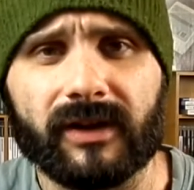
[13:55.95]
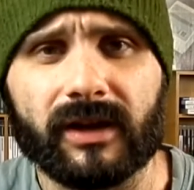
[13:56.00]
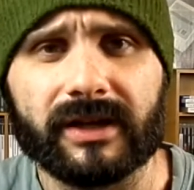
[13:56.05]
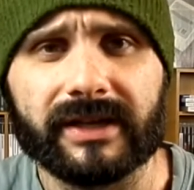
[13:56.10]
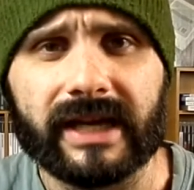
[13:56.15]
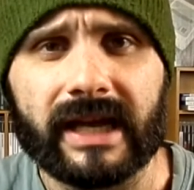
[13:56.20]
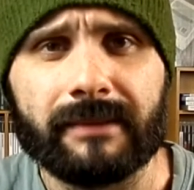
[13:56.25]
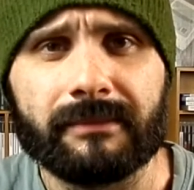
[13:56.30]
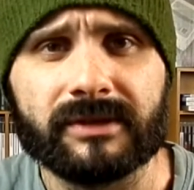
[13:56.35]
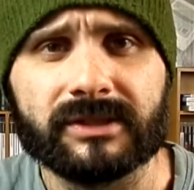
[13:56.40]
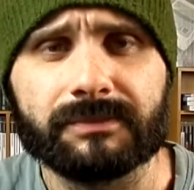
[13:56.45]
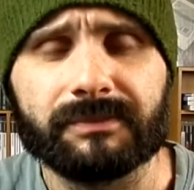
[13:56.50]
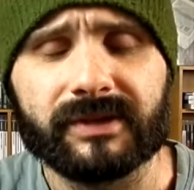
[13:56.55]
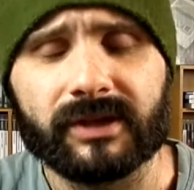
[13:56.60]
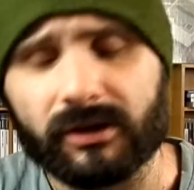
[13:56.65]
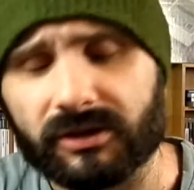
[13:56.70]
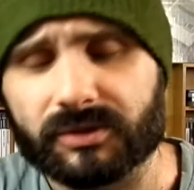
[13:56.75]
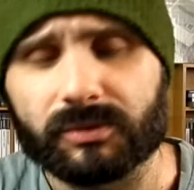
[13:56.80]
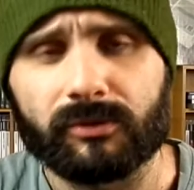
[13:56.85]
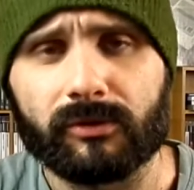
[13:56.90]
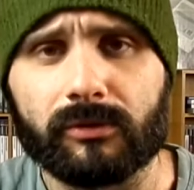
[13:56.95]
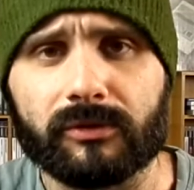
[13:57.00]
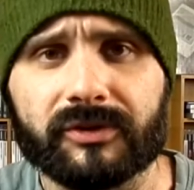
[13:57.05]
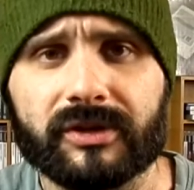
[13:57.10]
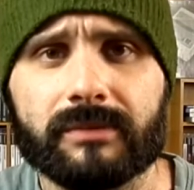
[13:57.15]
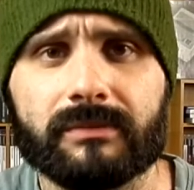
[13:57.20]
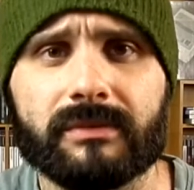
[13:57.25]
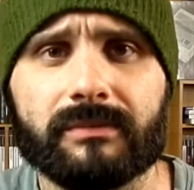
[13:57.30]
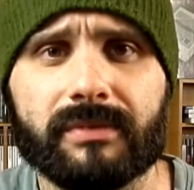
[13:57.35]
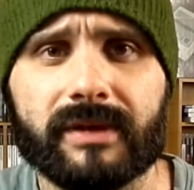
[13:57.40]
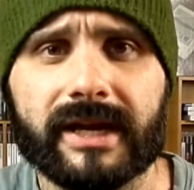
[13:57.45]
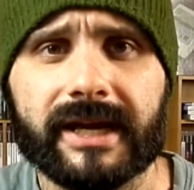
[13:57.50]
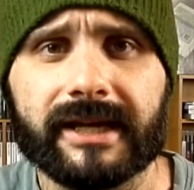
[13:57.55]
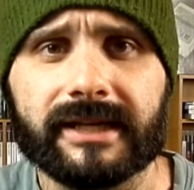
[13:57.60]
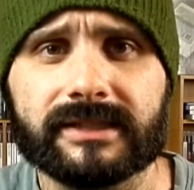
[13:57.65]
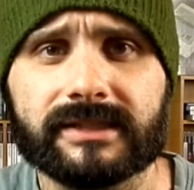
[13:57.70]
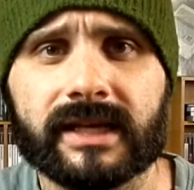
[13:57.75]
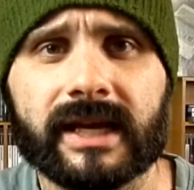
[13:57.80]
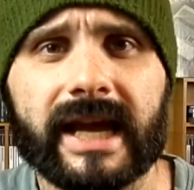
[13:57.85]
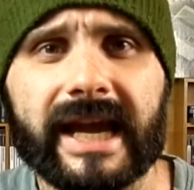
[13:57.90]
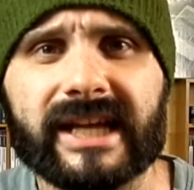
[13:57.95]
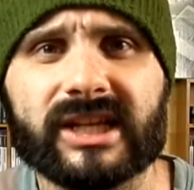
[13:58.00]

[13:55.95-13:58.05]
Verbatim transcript: fellow gamers, because we're all human beings.